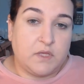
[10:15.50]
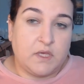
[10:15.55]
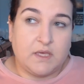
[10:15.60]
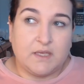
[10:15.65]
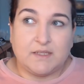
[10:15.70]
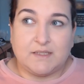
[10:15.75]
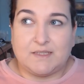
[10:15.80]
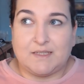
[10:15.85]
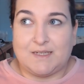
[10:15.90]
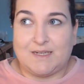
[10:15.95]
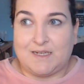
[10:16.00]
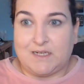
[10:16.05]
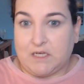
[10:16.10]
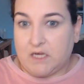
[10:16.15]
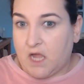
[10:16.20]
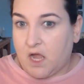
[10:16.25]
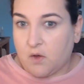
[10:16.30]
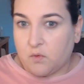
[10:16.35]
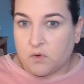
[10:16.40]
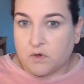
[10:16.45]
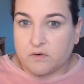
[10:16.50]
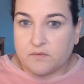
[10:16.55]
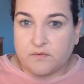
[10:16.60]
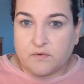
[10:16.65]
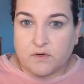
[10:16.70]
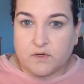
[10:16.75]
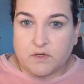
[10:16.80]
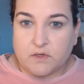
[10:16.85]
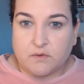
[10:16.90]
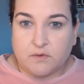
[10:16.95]
Did it not work for
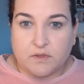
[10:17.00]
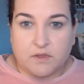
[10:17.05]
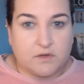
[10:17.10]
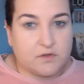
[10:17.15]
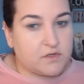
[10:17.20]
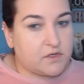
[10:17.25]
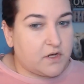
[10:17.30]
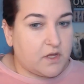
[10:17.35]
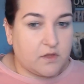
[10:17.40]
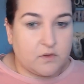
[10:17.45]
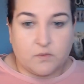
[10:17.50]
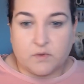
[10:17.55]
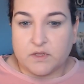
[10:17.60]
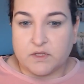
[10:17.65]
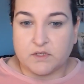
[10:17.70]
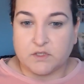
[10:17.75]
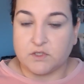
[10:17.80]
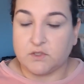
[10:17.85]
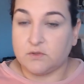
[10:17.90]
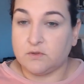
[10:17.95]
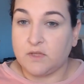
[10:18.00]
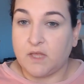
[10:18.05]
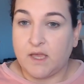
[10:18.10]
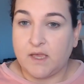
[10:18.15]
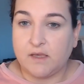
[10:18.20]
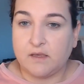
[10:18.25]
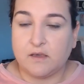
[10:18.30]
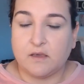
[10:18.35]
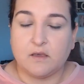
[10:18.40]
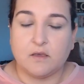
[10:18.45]
you? And there's another one that you
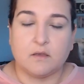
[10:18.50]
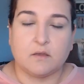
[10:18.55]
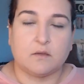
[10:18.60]
like?